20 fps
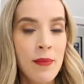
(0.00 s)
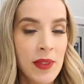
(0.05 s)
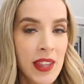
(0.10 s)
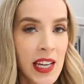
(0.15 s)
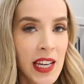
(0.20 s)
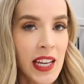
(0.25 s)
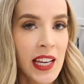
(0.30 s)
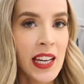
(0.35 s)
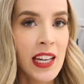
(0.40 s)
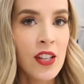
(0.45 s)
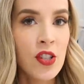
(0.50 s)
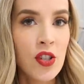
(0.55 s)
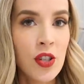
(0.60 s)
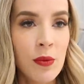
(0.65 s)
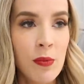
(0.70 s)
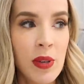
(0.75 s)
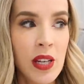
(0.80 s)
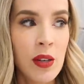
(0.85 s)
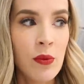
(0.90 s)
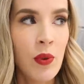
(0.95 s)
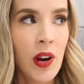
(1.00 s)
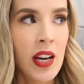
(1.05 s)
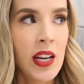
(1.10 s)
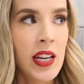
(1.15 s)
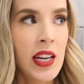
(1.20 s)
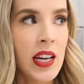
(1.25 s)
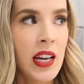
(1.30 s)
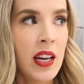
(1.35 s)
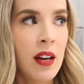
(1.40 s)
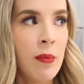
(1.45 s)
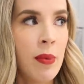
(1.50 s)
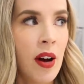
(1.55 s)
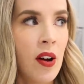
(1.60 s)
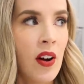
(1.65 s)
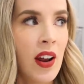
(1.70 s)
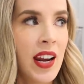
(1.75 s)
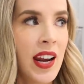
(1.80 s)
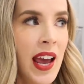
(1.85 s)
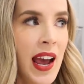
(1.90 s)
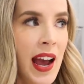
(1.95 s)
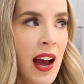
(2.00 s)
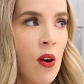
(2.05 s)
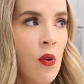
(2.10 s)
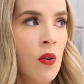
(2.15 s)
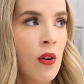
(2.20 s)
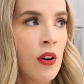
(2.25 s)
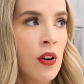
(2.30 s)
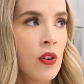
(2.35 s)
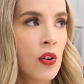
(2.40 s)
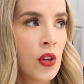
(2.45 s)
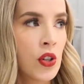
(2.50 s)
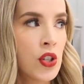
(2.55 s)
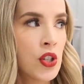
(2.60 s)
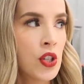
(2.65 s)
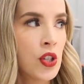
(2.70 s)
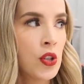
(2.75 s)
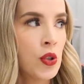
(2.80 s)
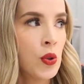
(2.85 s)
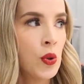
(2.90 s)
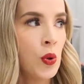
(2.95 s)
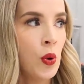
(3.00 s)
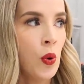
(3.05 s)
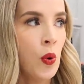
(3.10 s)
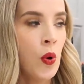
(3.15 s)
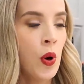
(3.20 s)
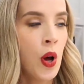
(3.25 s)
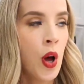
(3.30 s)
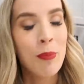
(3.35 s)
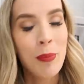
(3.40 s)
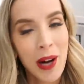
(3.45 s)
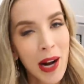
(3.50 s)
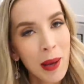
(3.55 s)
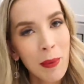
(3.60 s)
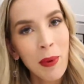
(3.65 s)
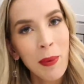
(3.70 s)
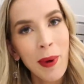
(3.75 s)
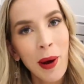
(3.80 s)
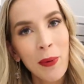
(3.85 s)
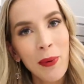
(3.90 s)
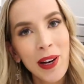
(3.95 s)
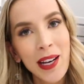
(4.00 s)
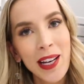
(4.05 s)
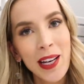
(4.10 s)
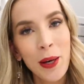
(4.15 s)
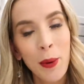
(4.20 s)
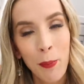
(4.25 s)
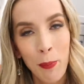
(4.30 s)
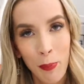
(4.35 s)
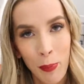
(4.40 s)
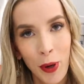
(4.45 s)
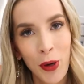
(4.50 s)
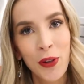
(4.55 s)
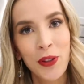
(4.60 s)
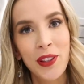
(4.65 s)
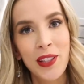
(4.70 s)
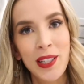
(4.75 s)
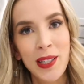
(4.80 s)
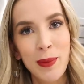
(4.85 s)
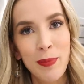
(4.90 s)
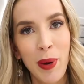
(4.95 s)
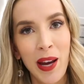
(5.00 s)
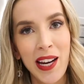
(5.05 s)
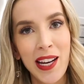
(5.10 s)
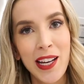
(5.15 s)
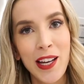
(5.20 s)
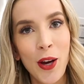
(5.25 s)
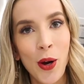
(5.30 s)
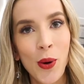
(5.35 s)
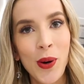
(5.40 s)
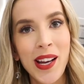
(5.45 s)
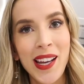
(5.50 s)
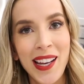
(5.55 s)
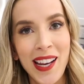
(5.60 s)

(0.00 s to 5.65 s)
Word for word: I'm thinking it should be ready in about an hour or two, but I'm about ready to burn this petticoat.